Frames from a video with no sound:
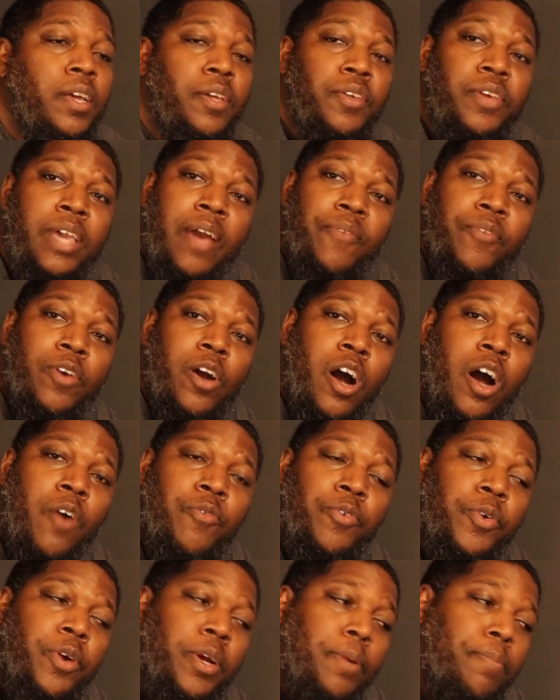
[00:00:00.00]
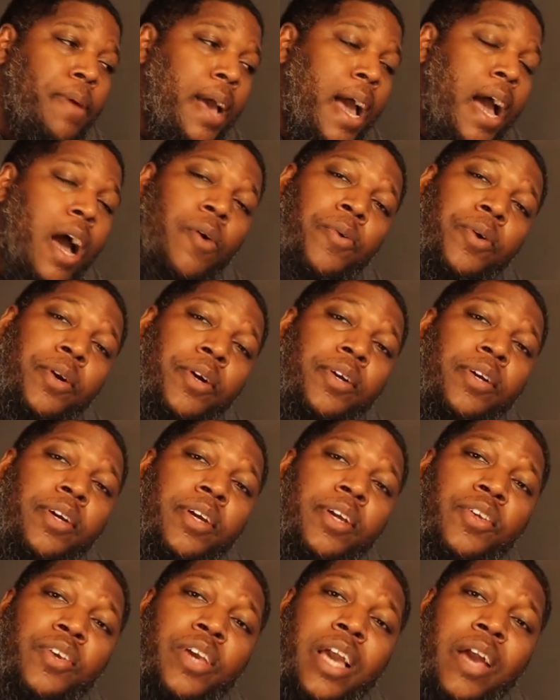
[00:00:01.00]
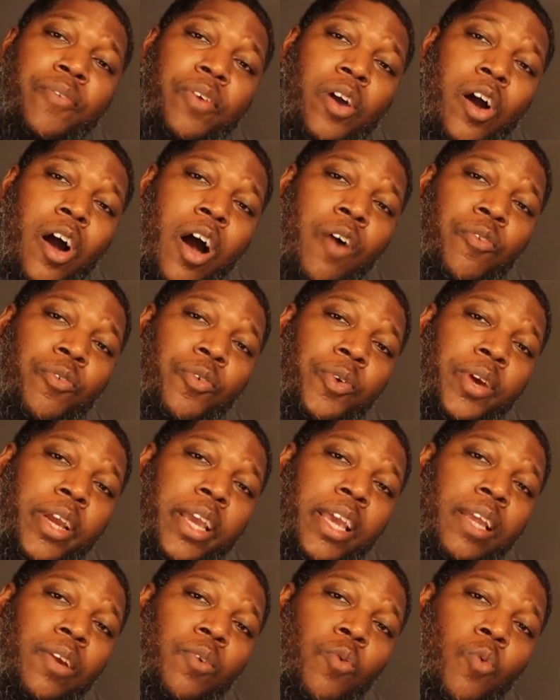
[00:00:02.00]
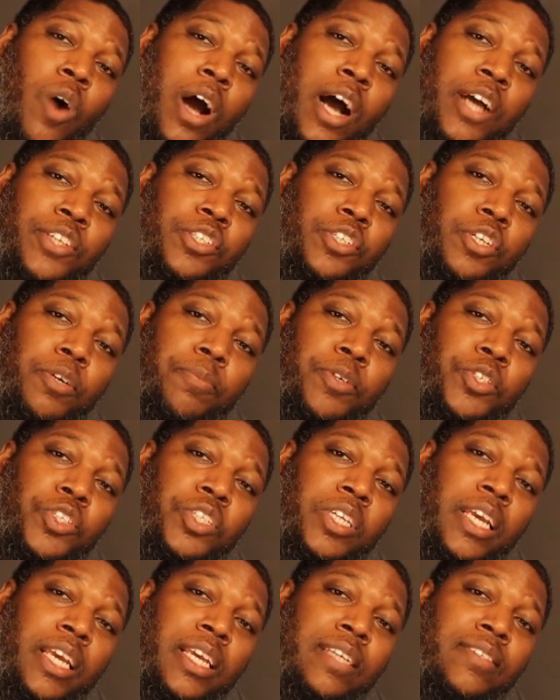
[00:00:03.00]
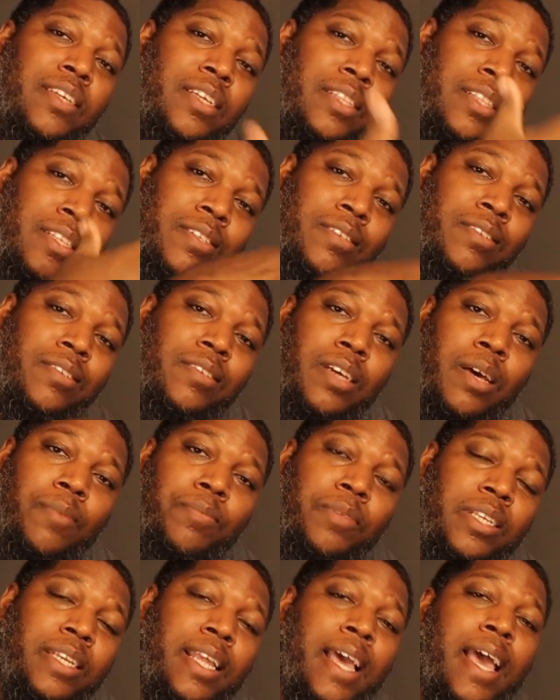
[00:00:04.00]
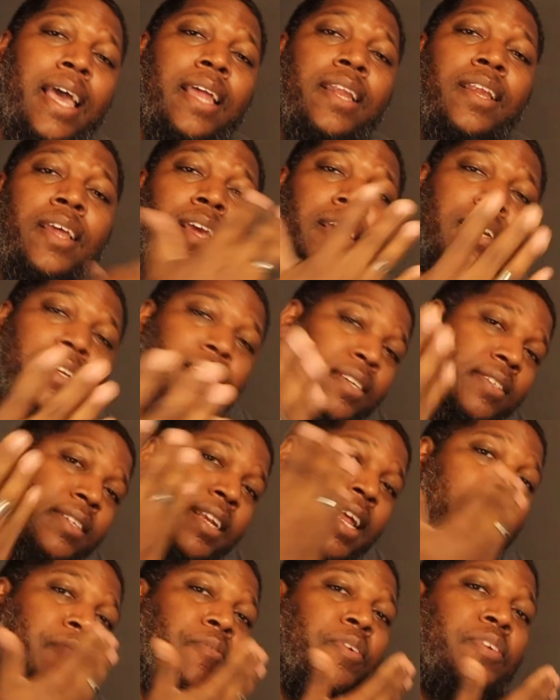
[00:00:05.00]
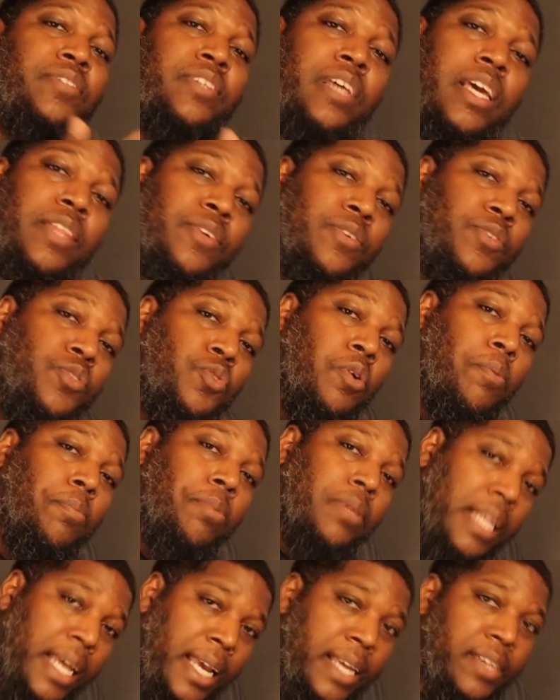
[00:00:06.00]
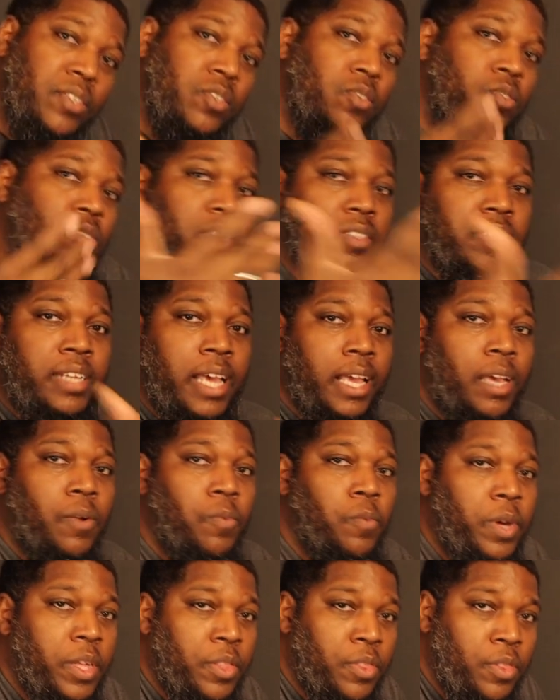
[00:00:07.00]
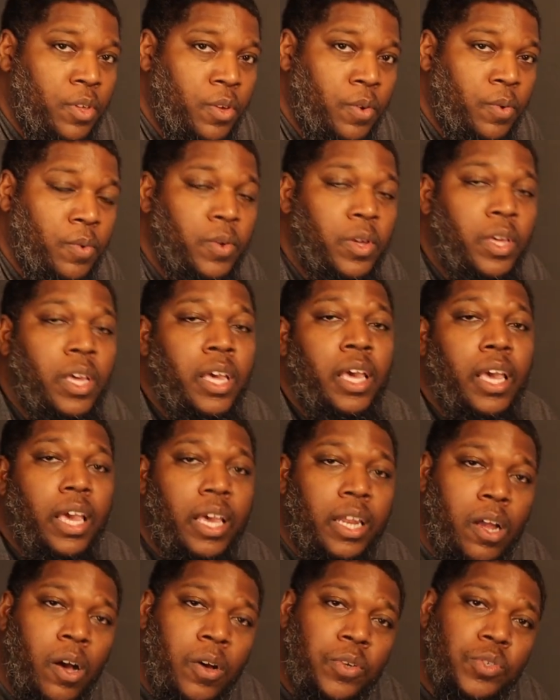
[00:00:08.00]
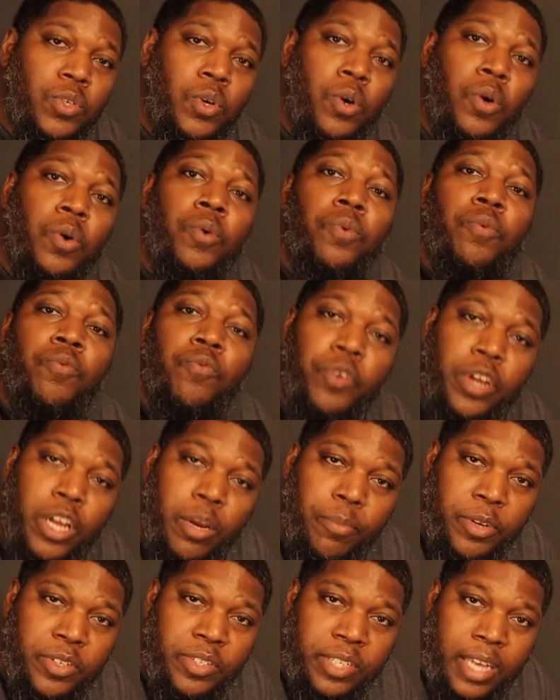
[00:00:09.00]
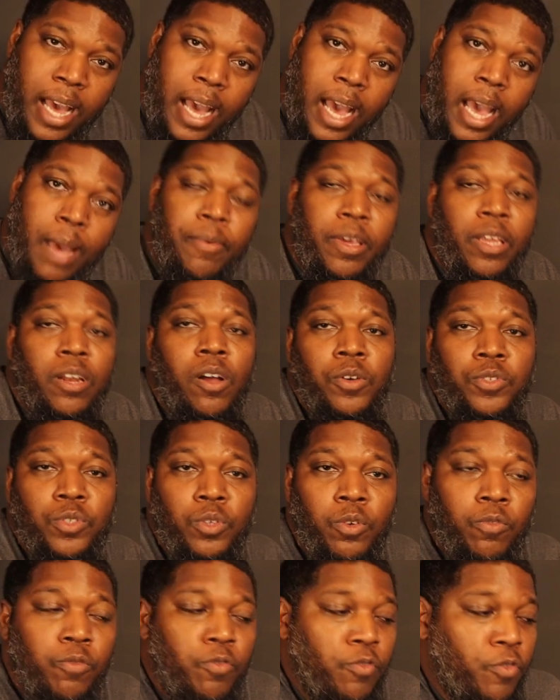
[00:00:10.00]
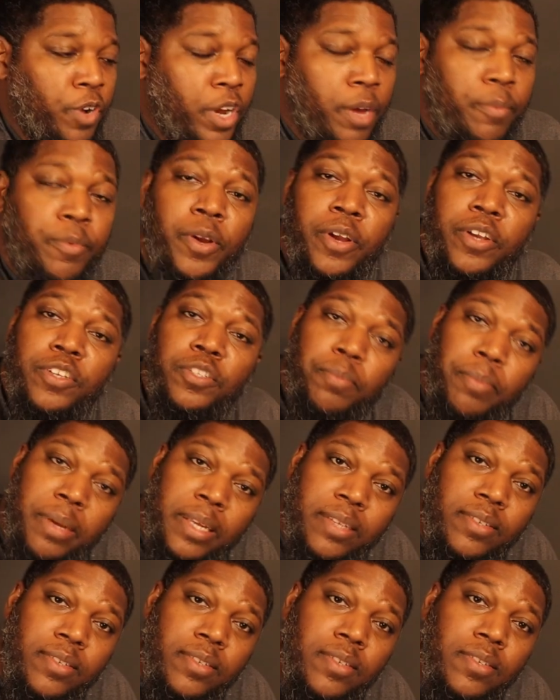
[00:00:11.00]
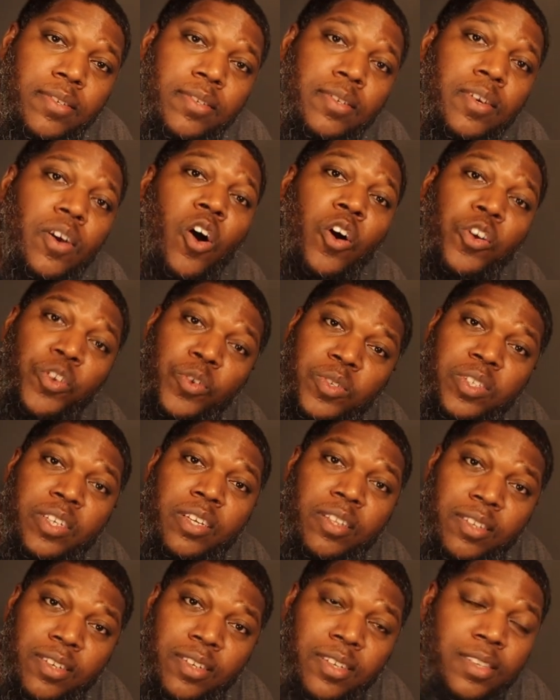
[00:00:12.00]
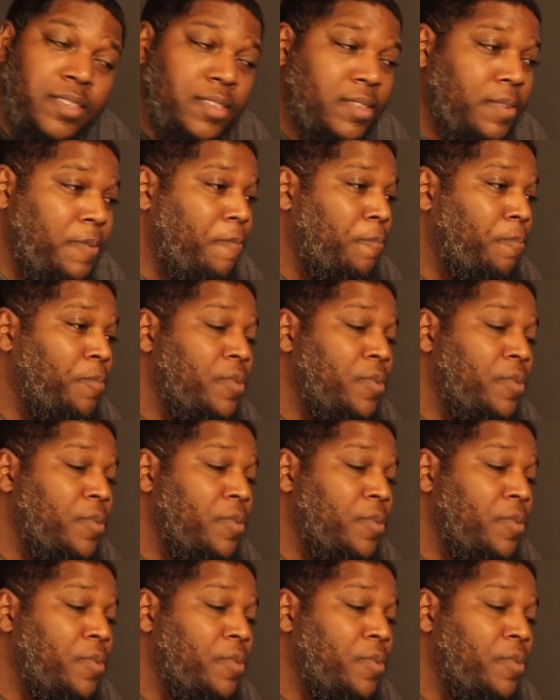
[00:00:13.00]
You have your off grid power, you have your off grid washing your machines, and this is something that doesn't have you tethered to a place. You can take it with you and also free up your time and also free up your expenses on utilities.